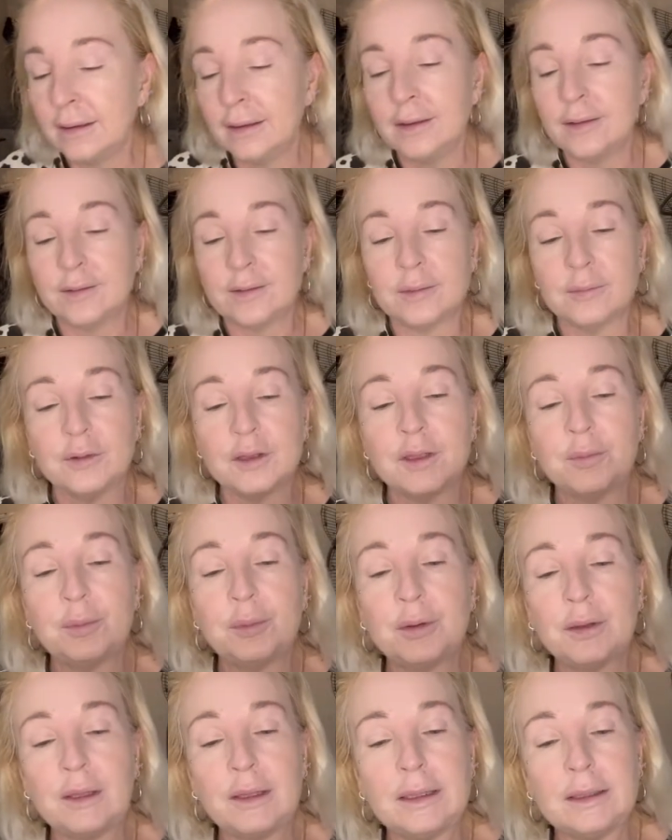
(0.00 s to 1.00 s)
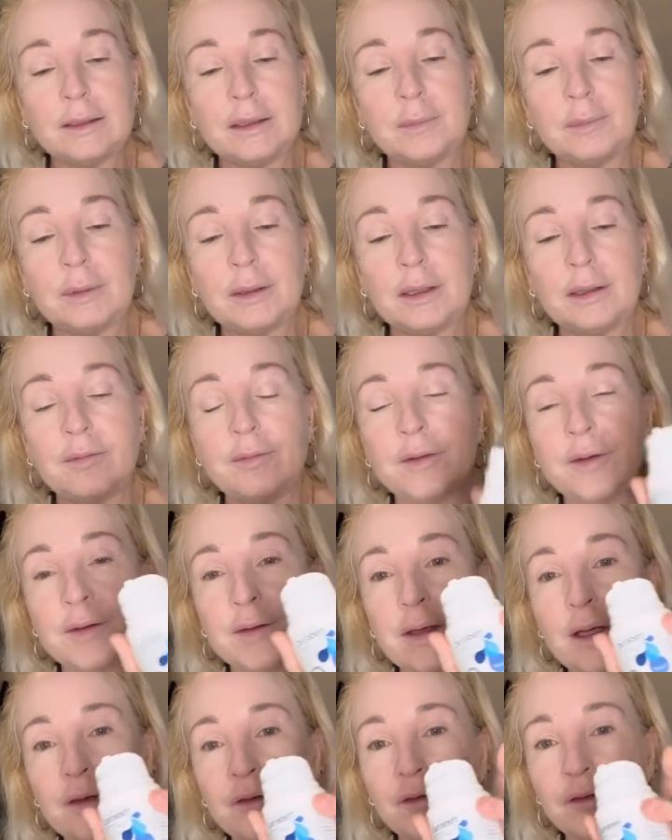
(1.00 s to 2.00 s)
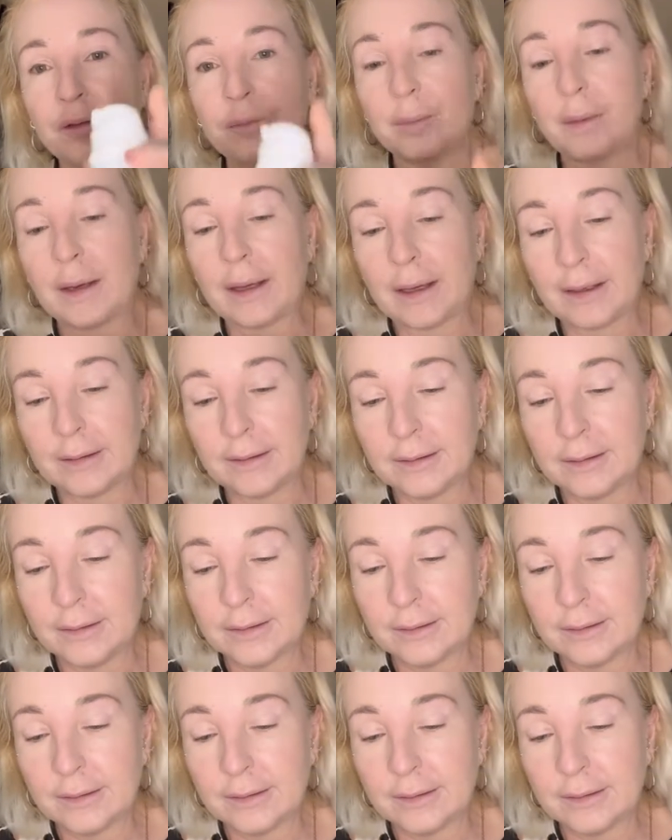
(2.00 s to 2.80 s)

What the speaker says: So I'm going to put a little bit of the Cetraben.